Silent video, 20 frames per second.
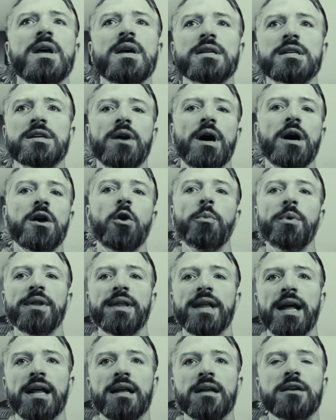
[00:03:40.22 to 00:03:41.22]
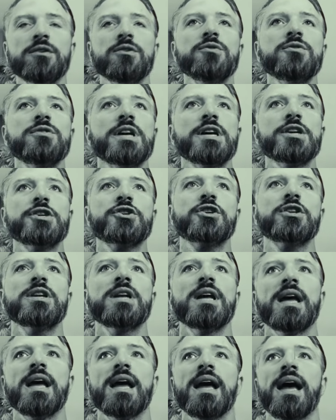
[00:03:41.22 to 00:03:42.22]
So I opened that in a new session,
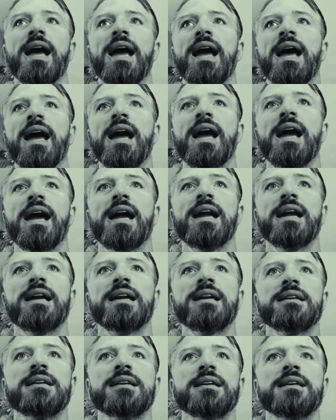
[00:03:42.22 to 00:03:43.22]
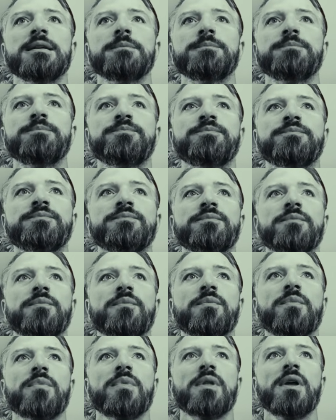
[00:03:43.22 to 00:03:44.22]
and
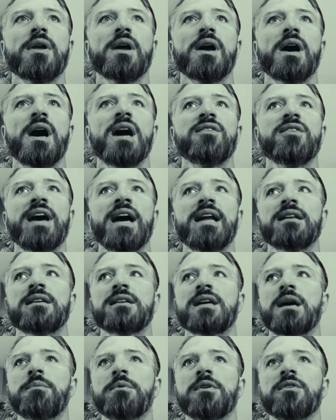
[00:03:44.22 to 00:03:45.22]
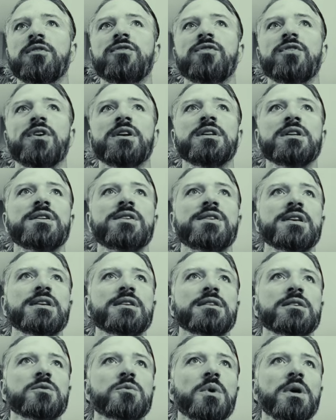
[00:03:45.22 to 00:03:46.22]
I've added a couple of other things
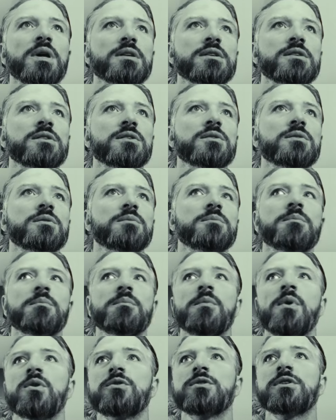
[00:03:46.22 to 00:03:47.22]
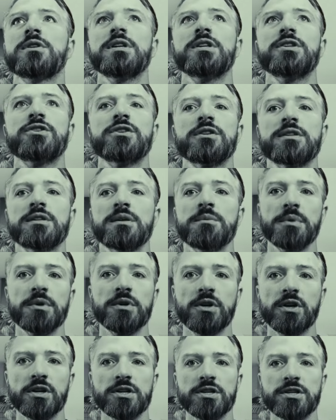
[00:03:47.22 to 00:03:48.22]
as well. So mostly just some
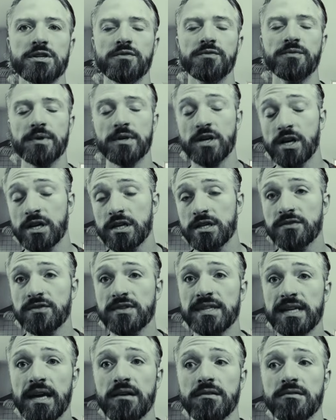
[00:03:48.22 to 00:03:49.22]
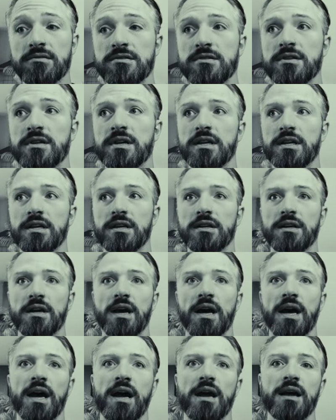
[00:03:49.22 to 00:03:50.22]
percussive sounds
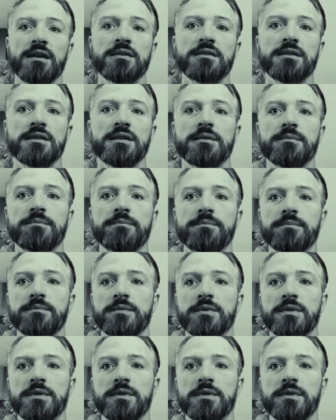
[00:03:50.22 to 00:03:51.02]
and